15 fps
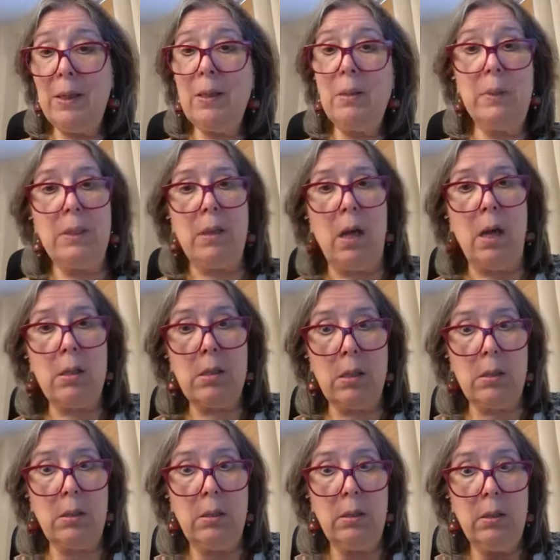it can be
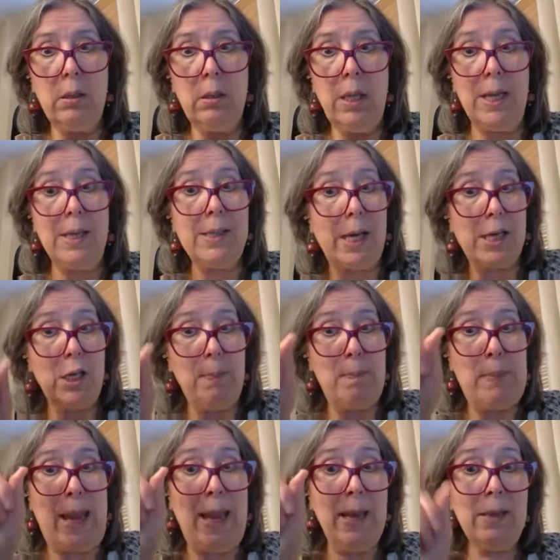toxic, and it's actually
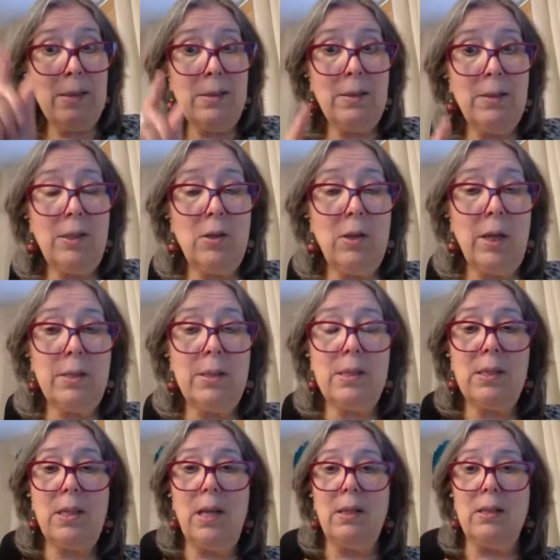banned in the United
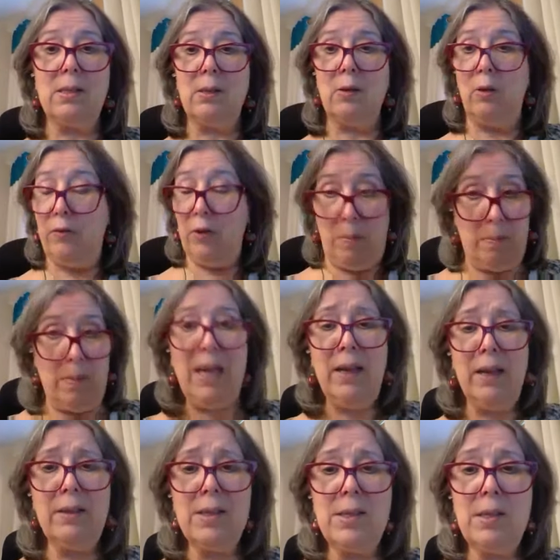States. So if you're
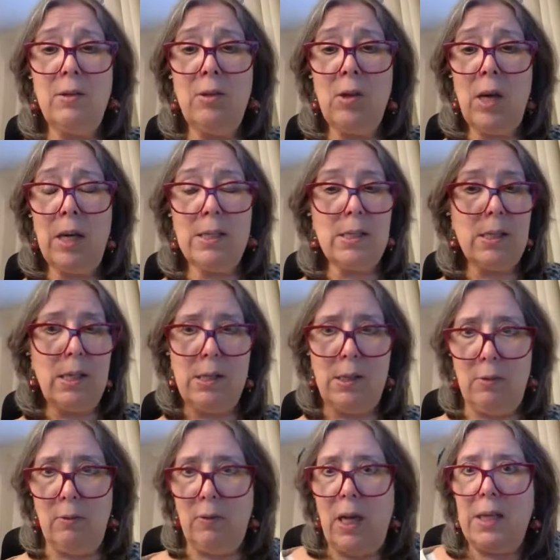making this in the United
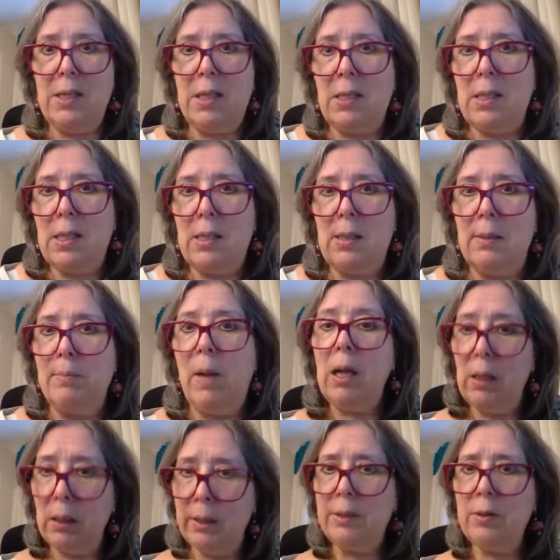States, you've got to
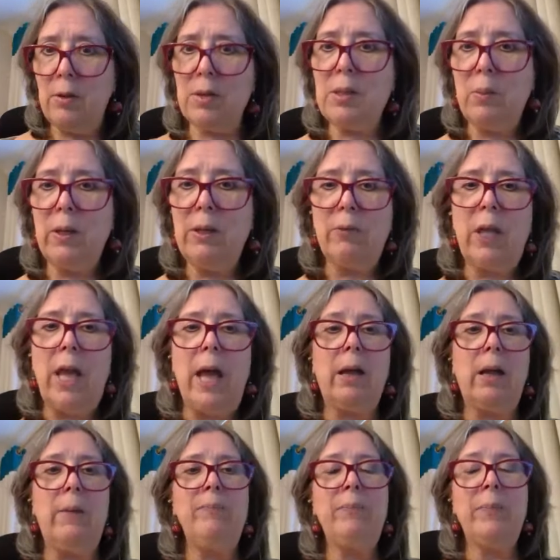smuggle in your sweet
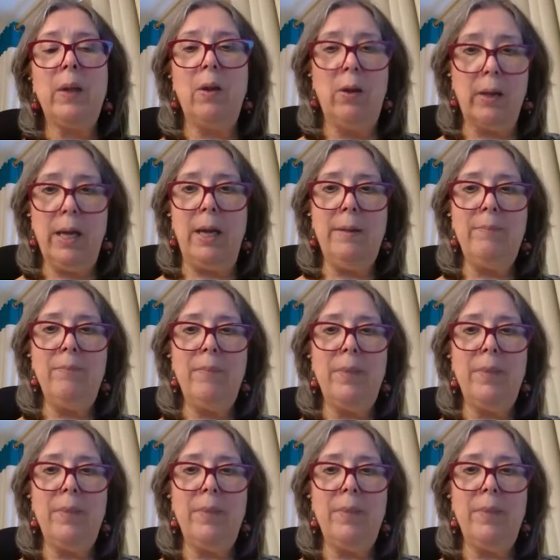flag. Okay?